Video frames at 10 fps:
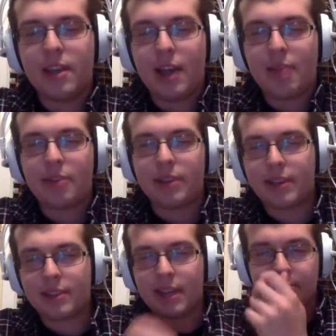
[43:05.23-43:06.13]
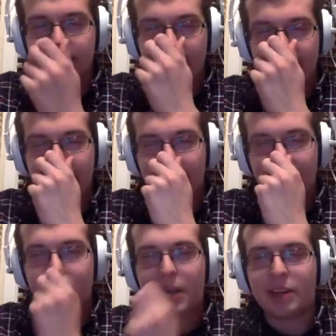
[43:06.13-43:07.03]
feel definitely getting into
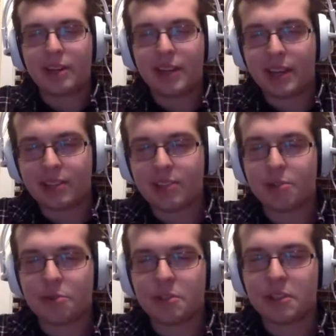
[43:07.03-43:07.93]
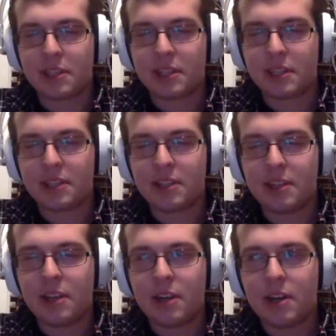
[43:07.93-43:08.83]
podcasts, it was
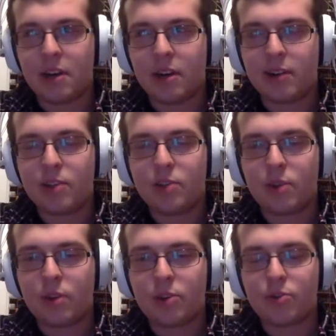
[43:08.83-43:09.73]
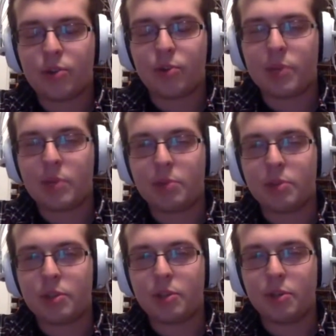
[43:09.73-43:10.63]
all right, these are just real people
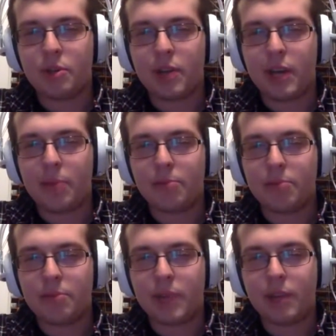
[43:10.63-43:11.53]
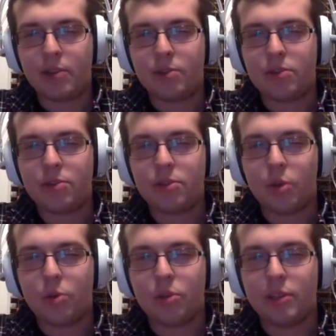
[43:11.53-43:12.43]
too. I could
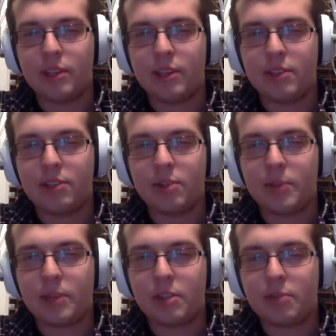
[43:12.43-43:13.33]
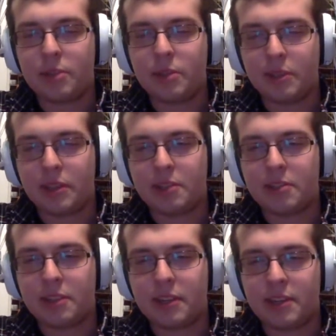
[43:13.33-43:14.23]
totally see myself doing this,
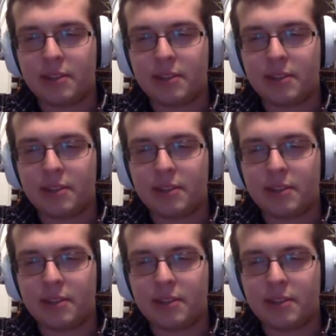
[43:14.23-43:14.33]
Well,